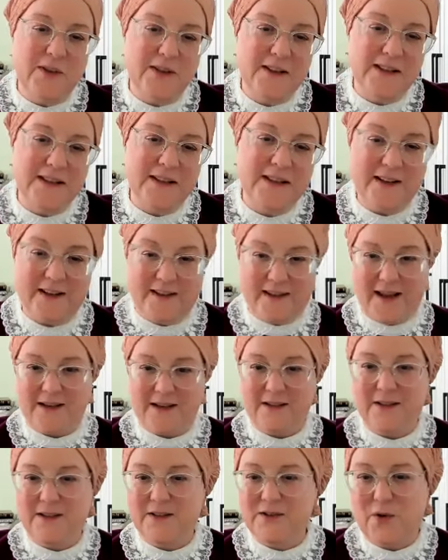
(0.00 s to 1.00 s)
You didn't sing
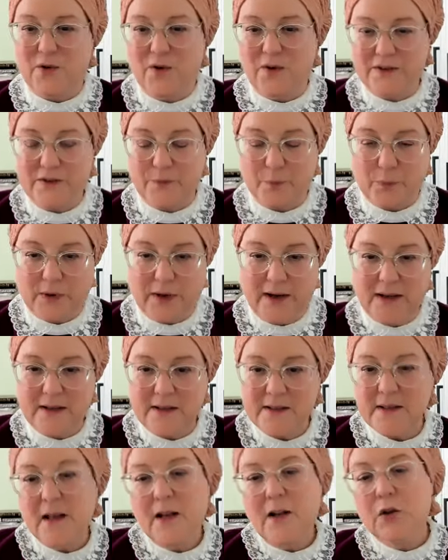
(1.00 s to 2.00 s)
that songs of
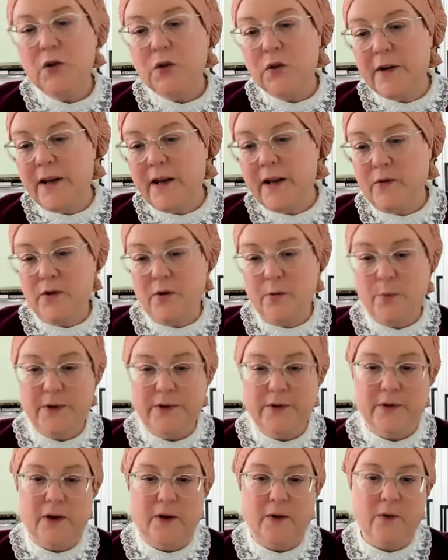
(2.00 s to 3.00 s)
praise. Look out your
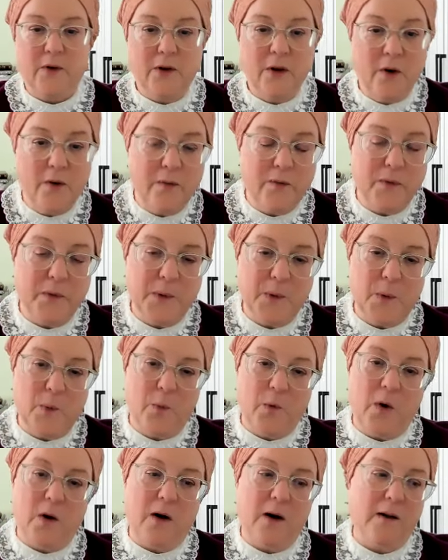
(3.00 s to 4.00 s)
window. Go for a
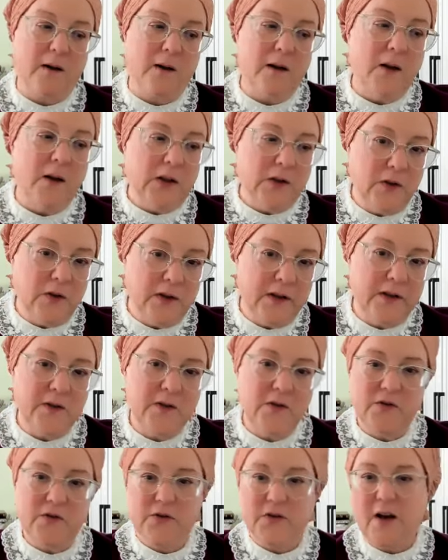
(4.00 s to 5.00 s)
walk. Look
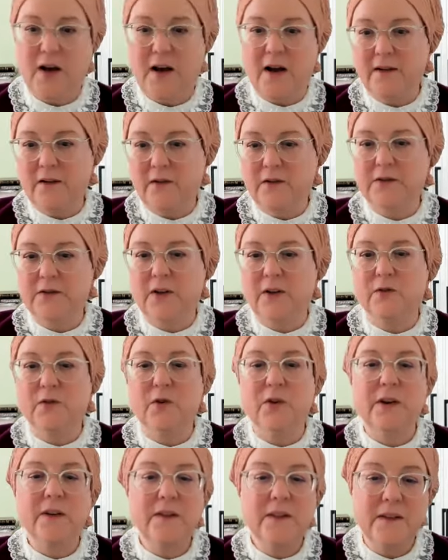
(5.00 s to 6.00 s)
at your child.
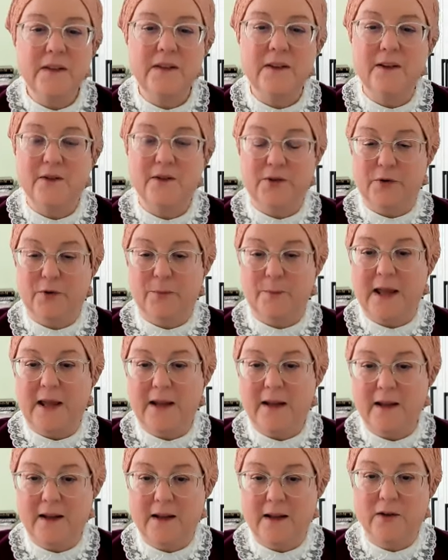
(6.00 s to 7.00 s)
Look at the dinner you're
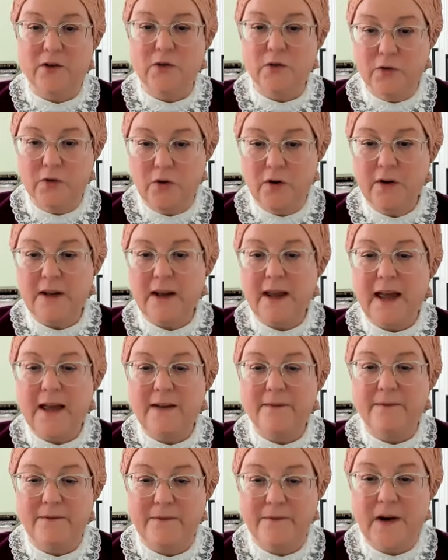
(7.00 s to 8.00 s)
making. Look
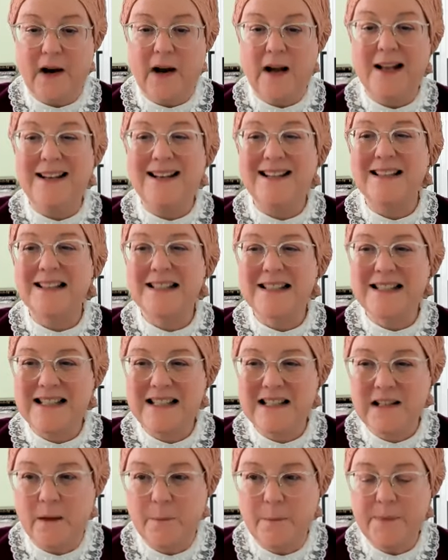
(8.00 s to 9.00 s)
and find
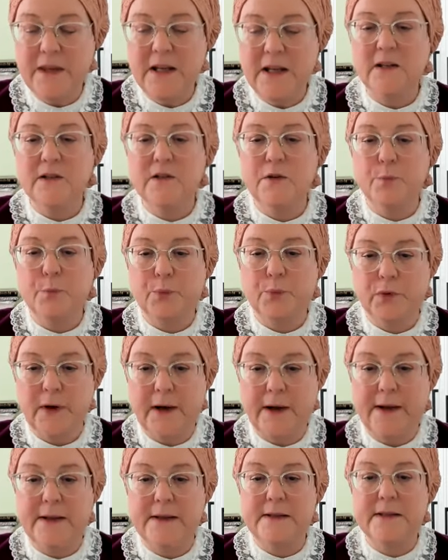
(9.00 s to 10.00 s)
something to
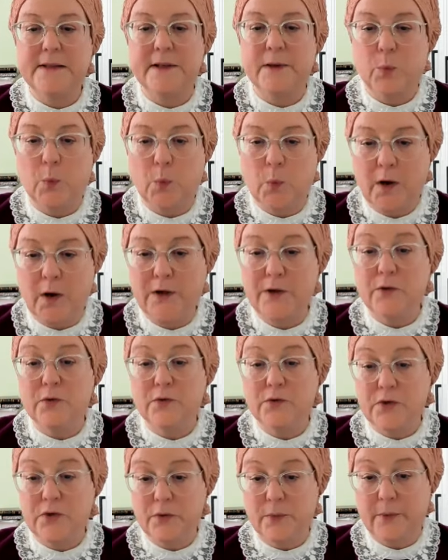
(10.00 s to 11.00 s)
praise in what
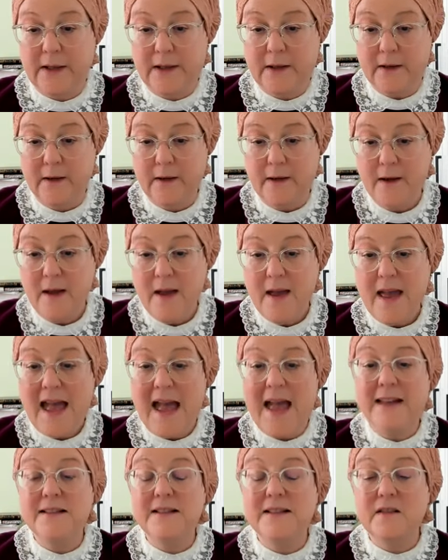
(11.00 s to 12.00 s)
you're doing
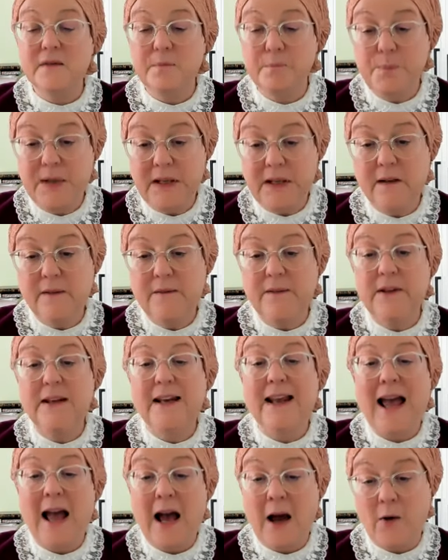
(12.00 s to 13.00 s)
and speak of
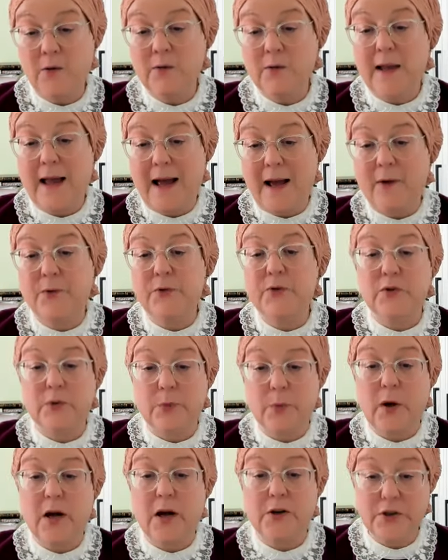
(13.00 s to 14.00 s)
it out loud
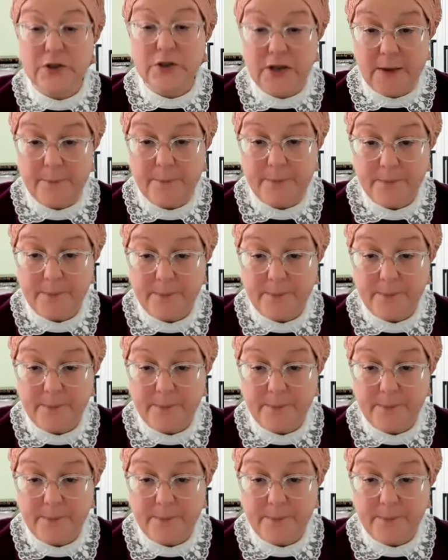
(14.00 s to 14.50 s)
to Hashem.